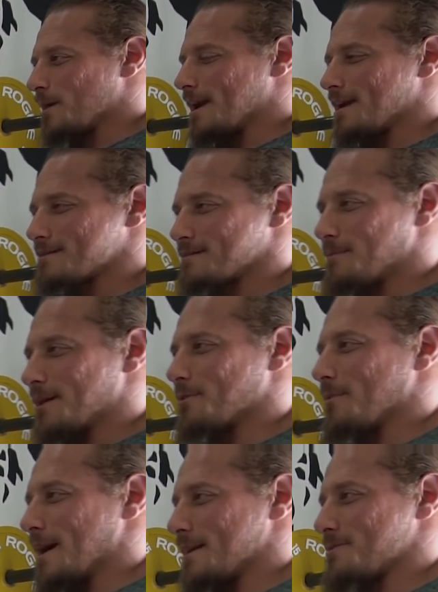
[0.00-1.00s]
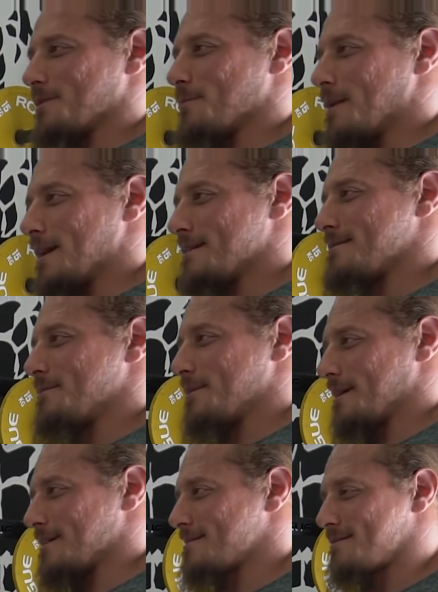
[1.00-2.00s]
brain has to micromanage what your body's
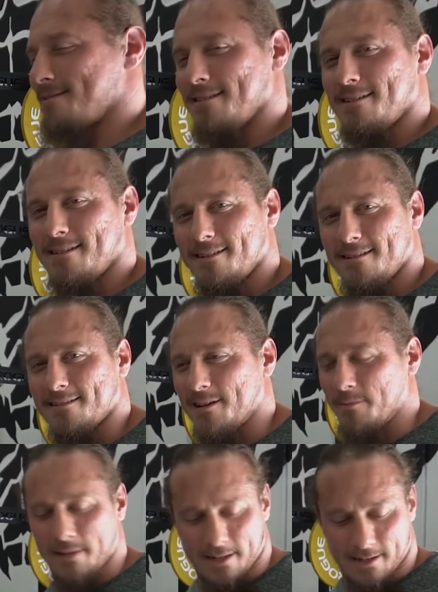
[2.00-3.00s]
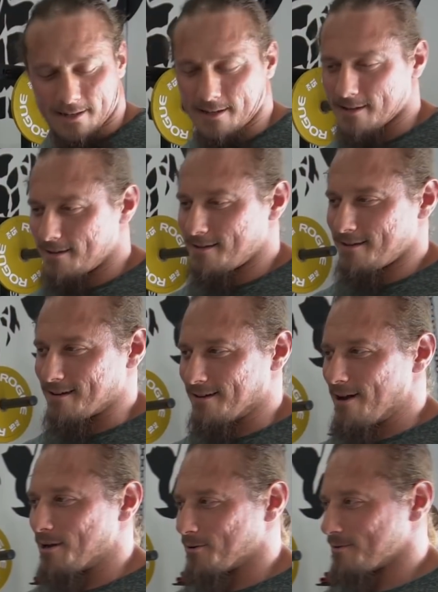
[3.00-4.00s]
doing, and it's going to be
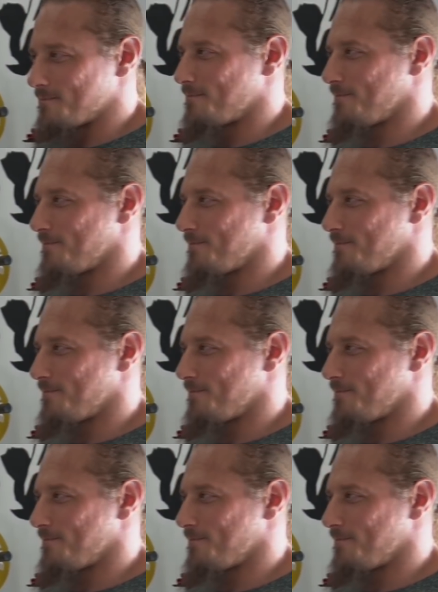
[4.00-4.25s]
awkward.